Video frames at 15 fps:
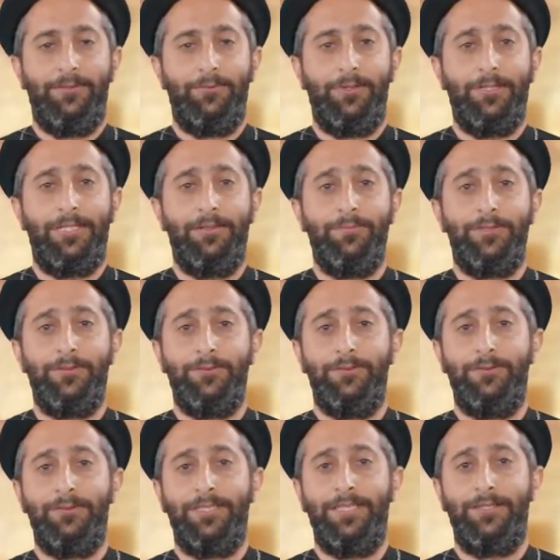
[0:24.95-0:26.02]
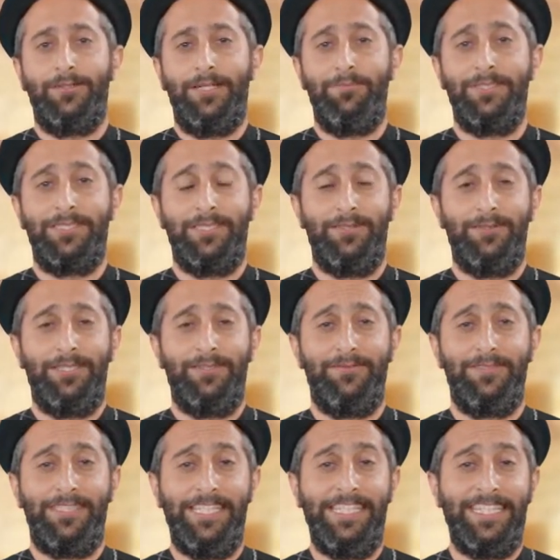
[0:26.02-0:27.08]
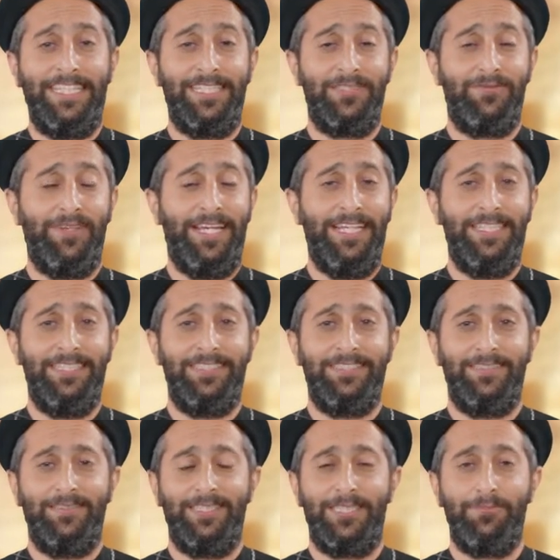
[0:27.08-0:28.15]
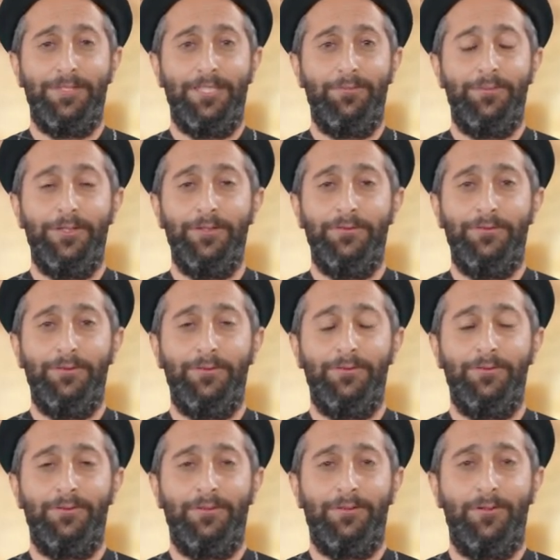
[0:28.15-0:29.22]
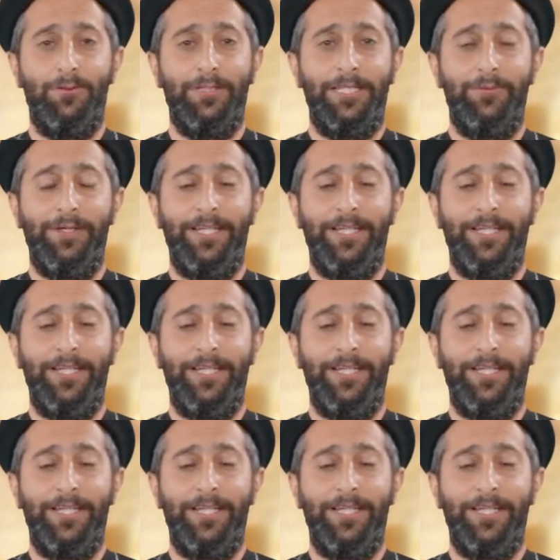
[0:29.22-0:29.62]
Welcome to another episode of Seeking His Face. It's been a beautiful Holy